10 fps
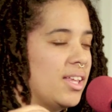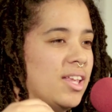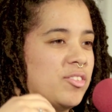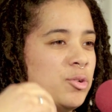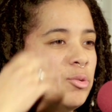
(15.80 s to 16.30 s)

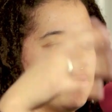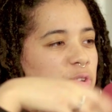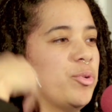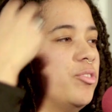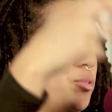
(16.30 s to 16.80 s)
There's a call and
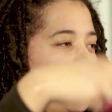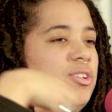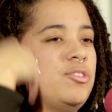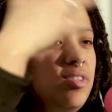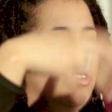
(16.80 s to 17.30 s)
response, so I'll
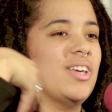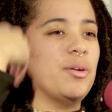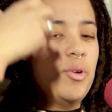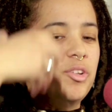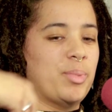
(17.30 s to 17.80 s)
need you to
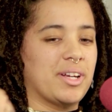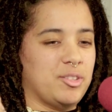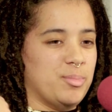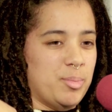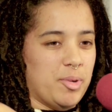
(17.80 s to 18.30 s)
say words back
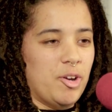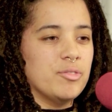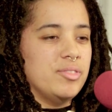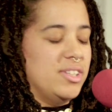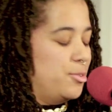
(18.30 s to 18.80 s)
to me, but
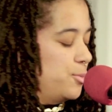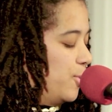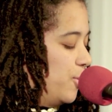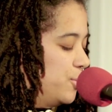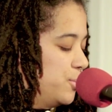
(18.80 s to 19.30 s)
hopefully you'll
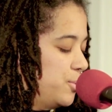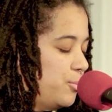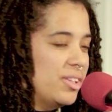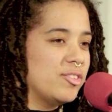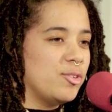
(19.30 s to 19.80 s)
know
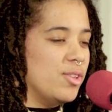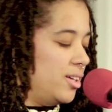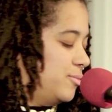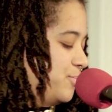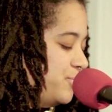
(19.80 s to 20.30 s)
when to do
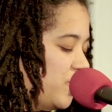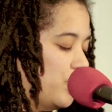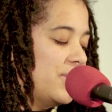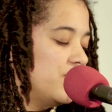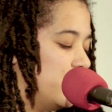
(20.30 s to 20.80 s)
that. So
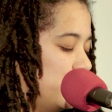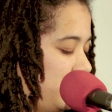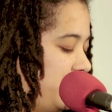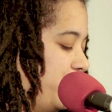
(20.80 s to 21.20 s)
please do.